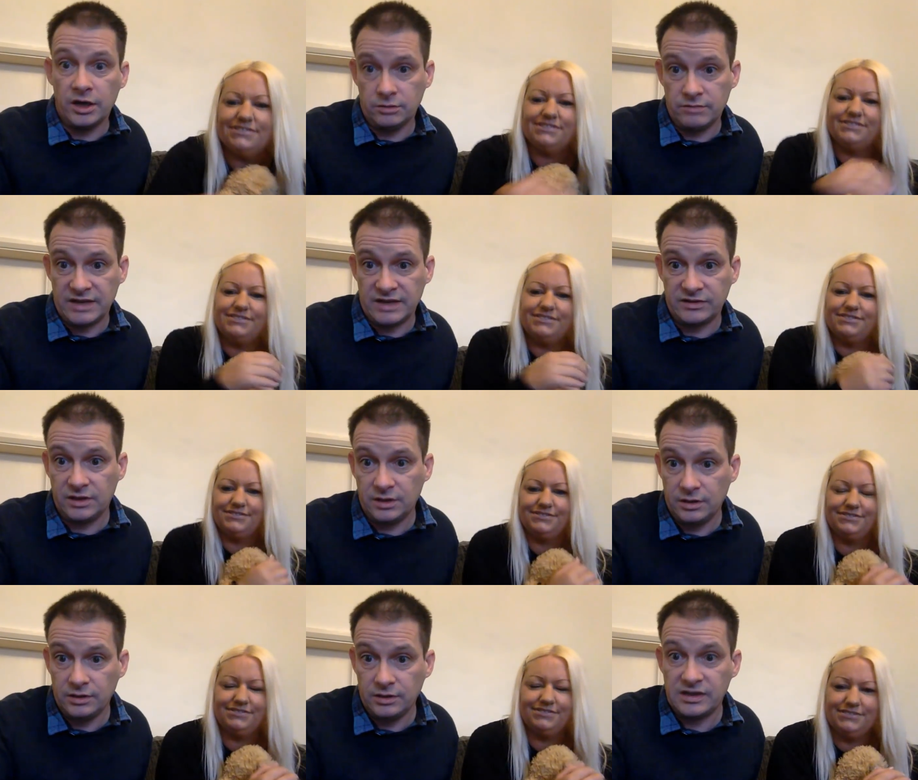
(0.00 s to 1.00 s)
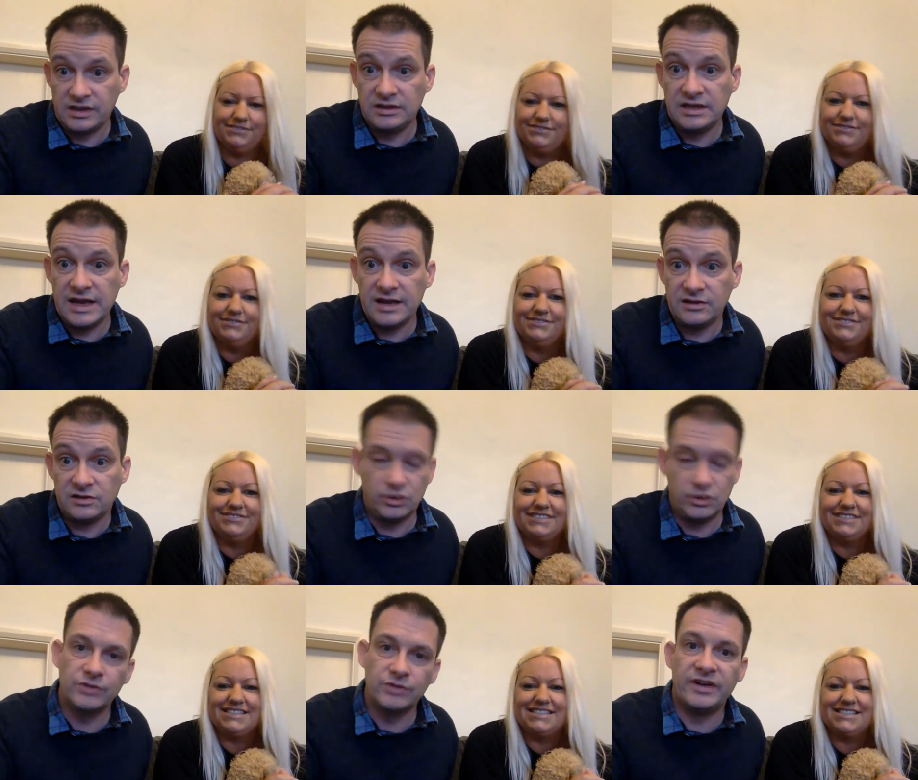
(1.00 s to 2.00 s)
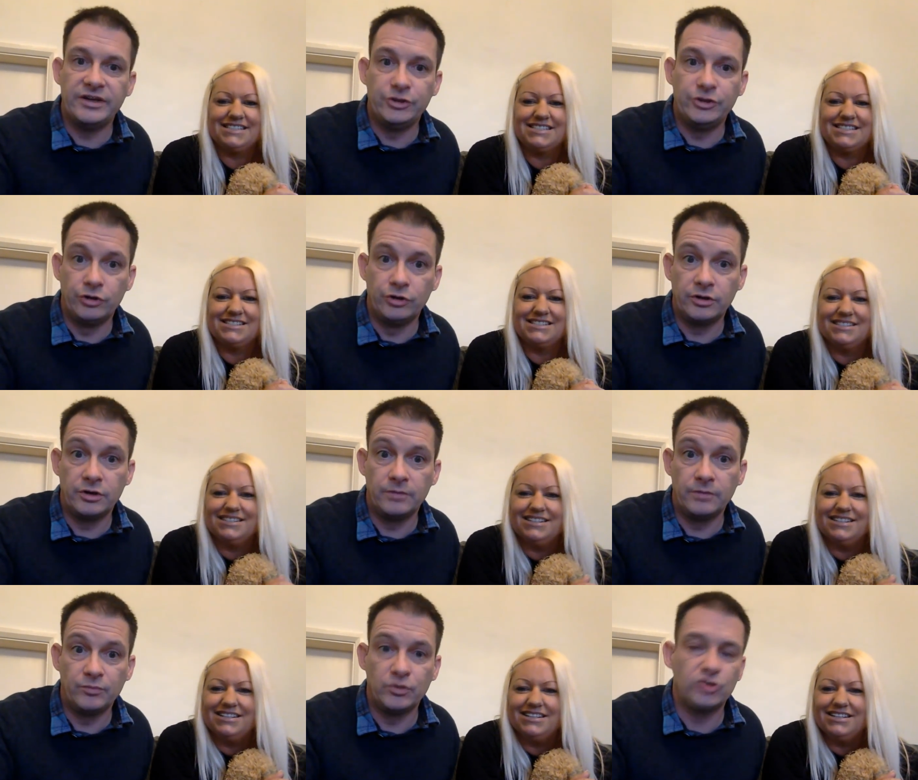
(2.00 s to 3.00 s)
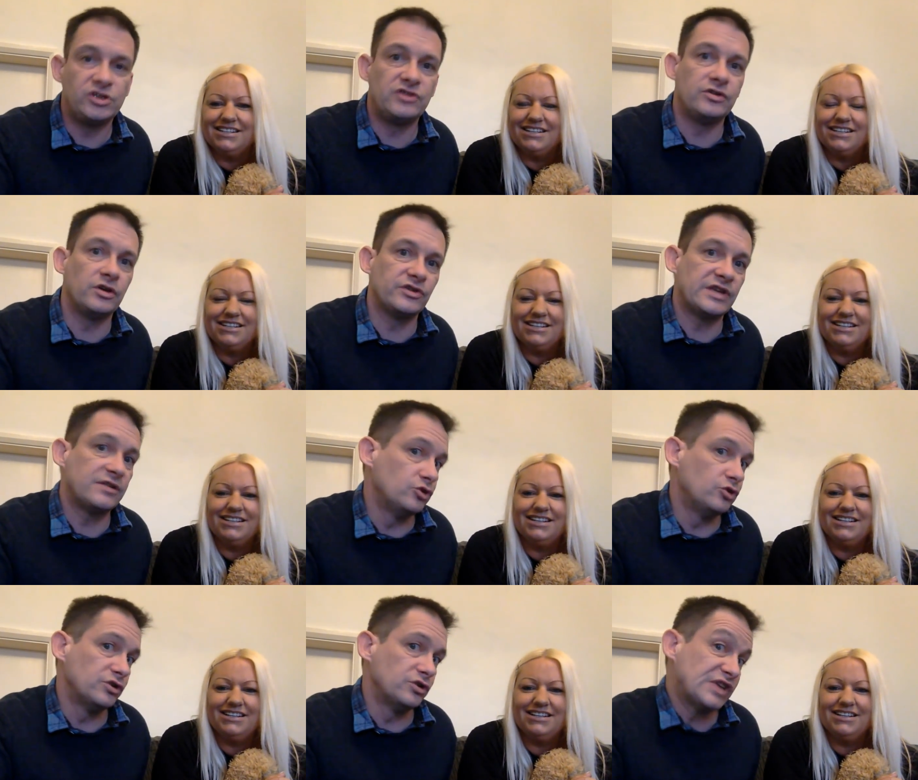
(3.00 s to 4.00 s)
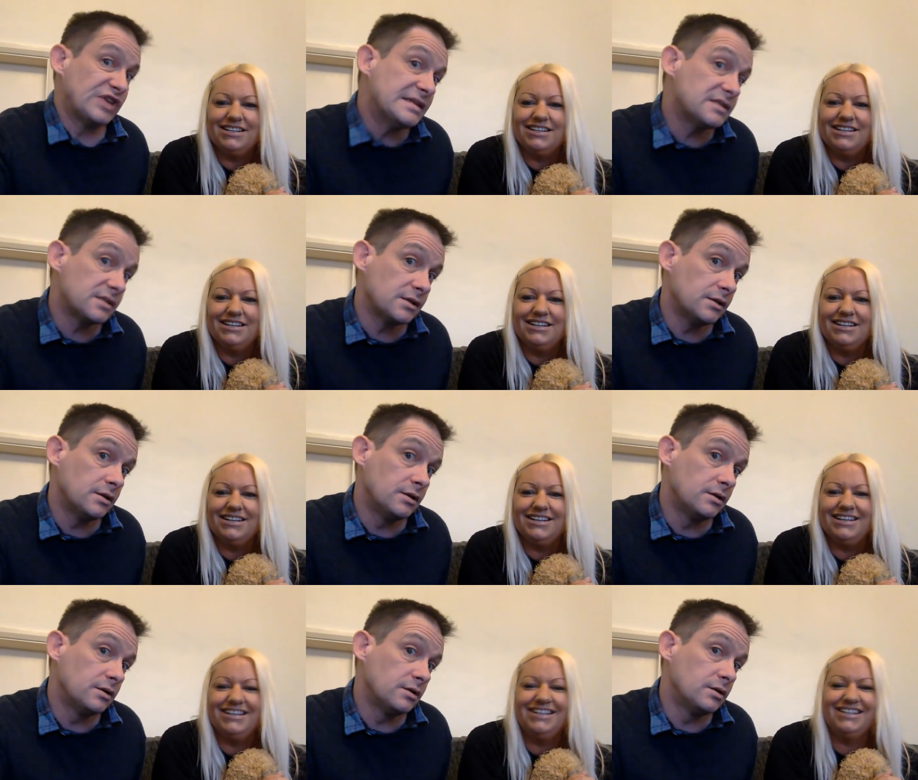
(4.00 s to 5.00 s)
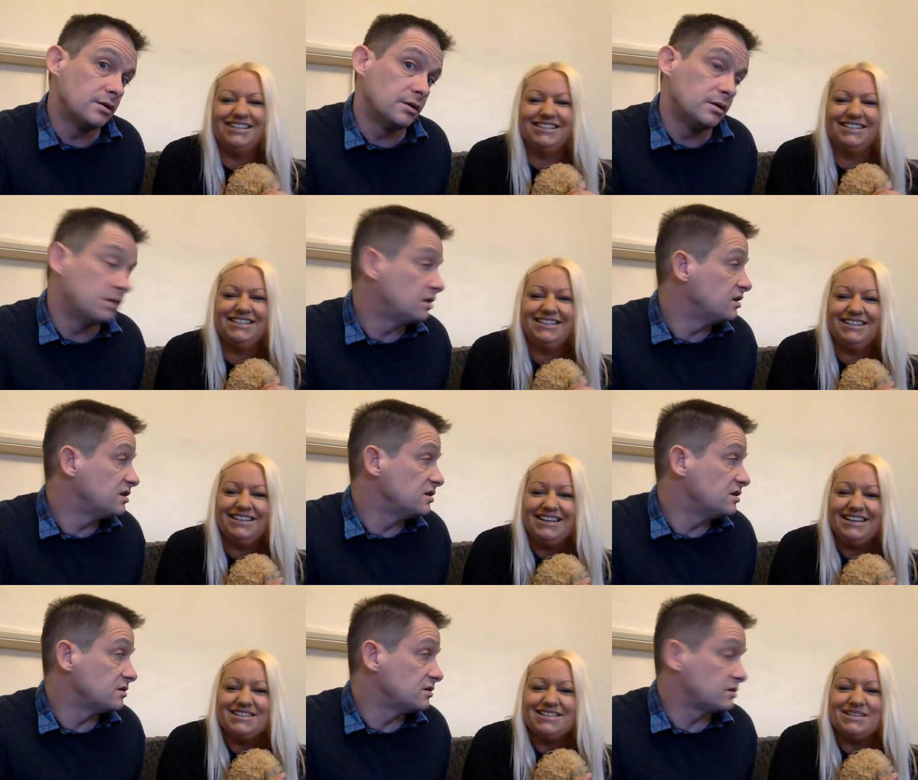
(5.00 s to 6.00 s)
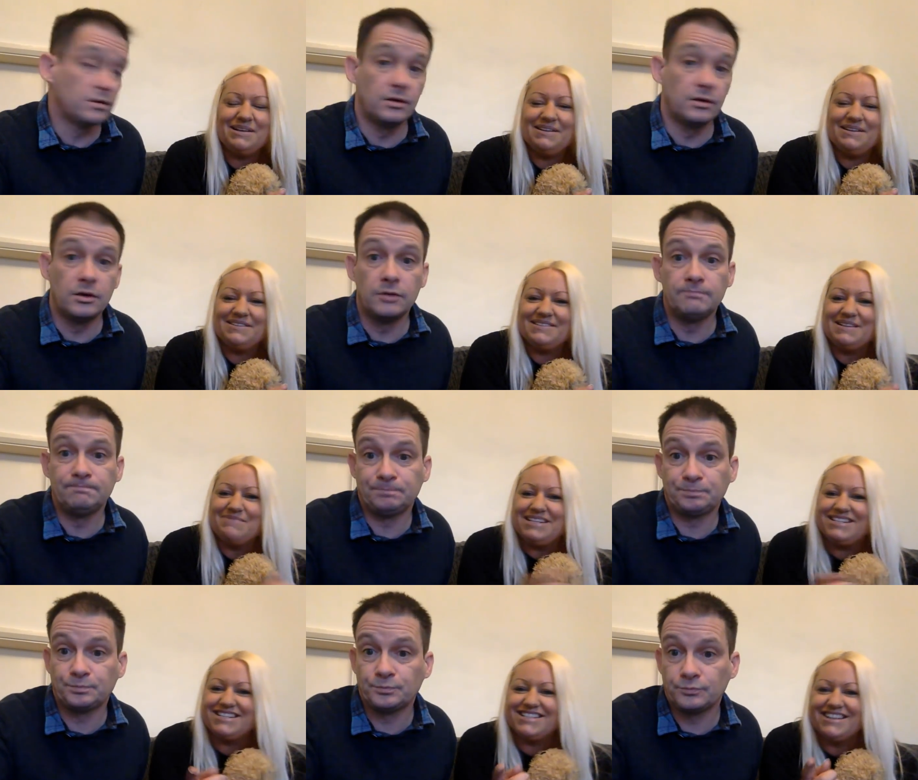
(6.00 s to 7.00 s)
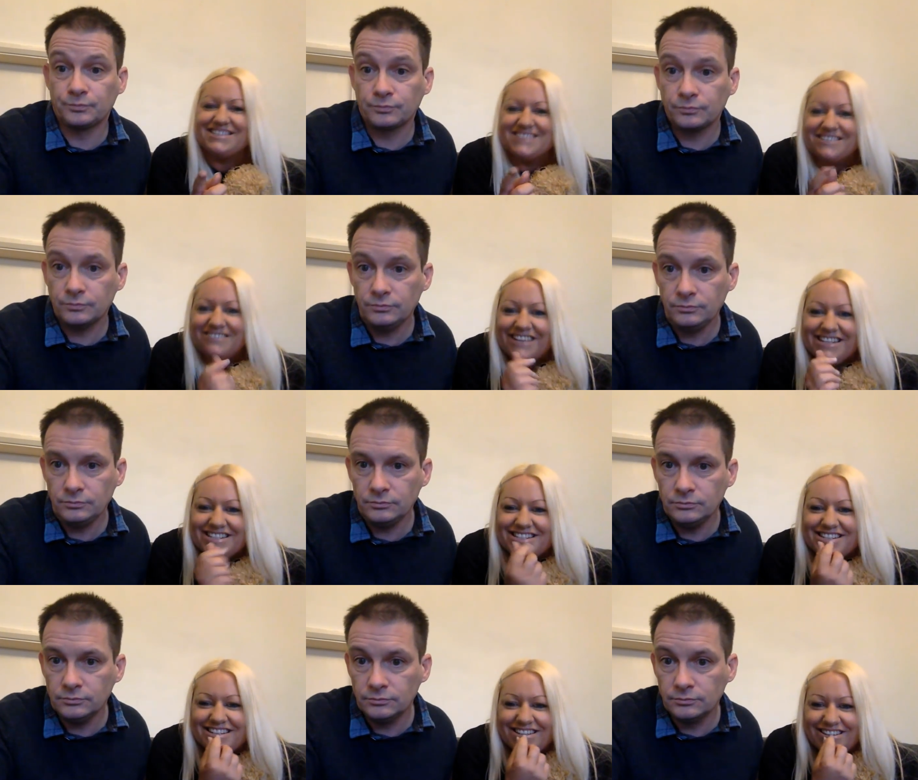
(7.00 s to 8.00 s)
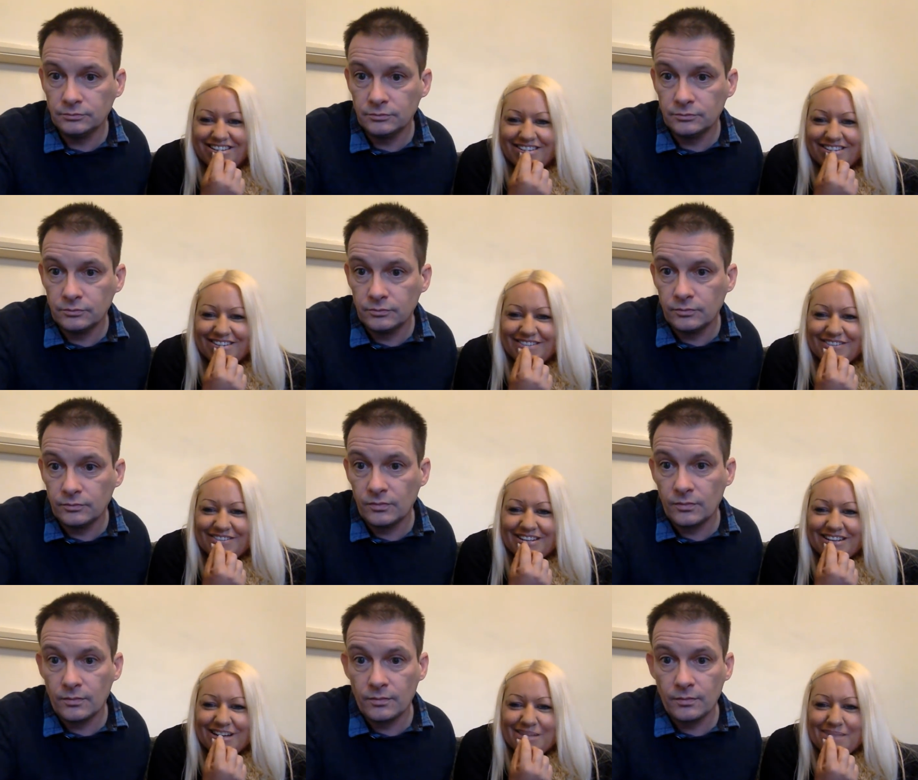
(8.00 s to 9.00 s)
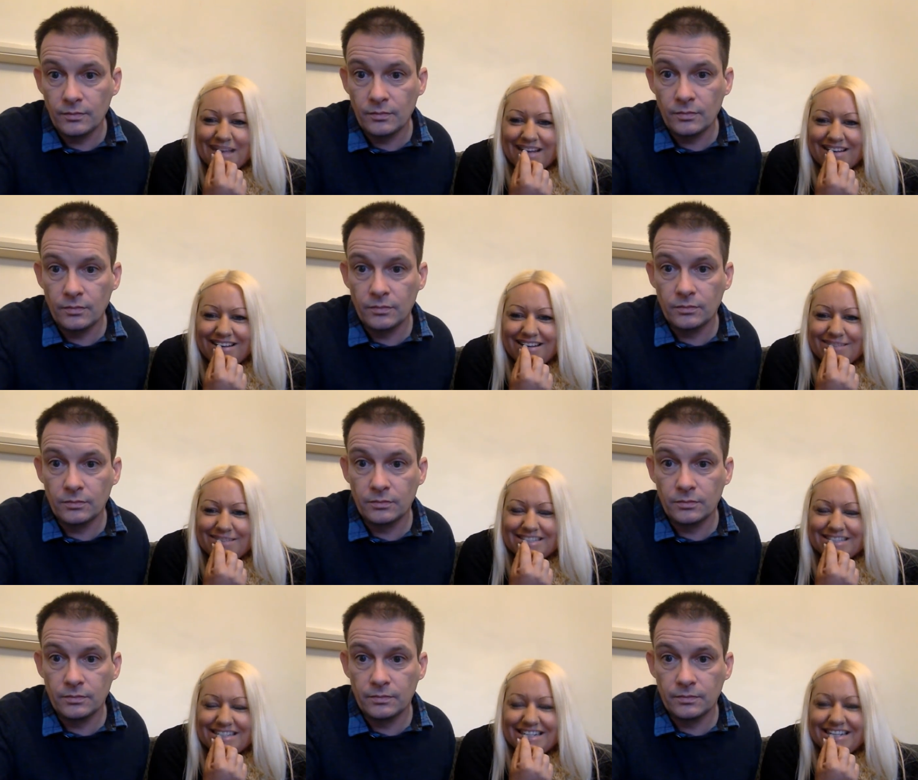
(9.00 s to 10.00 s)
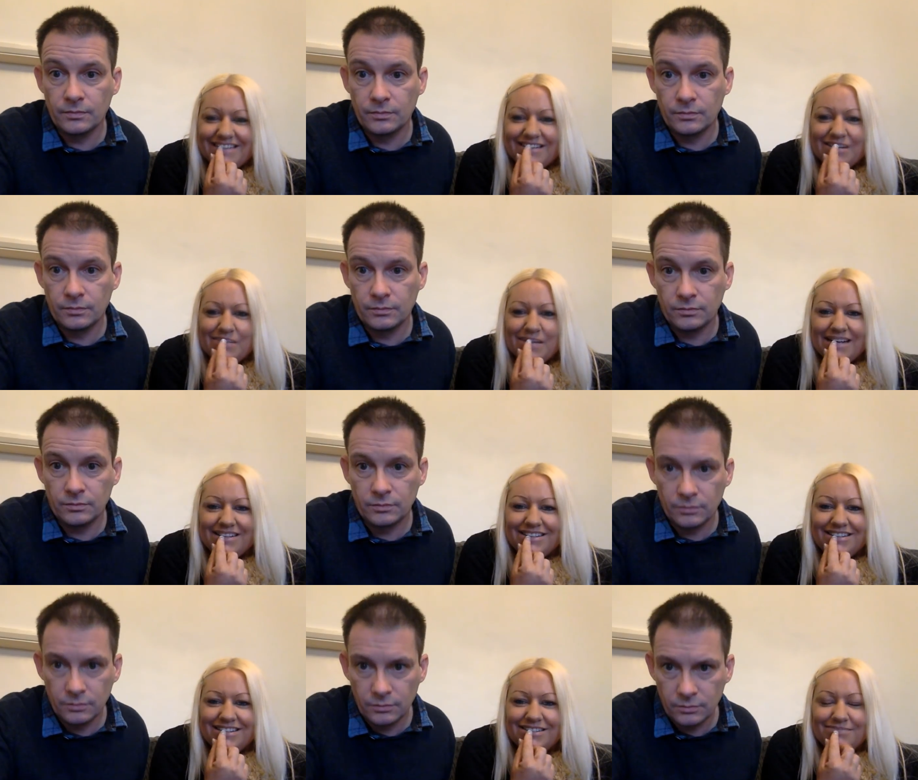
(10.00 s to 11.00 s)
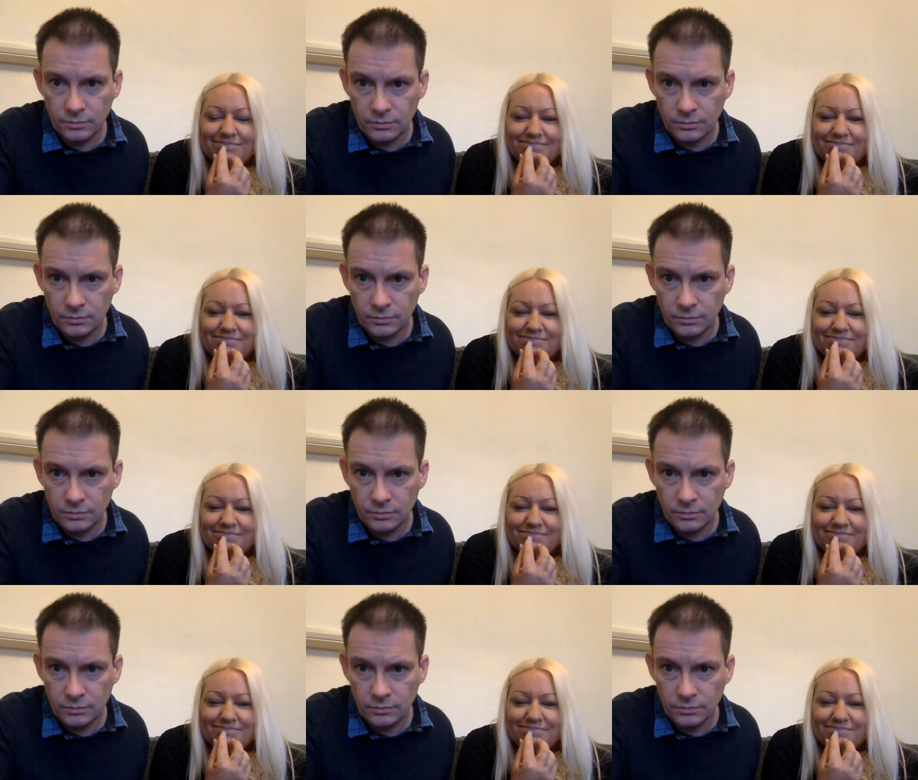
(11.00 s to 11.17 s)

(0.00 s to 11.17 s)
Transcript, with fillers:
Speaker 1: and Mazzy said yes. She was very drunk, but she's not said no since.
Speaker 2: So somebody just asked a question, if you can go back up. I don't know how you go back up.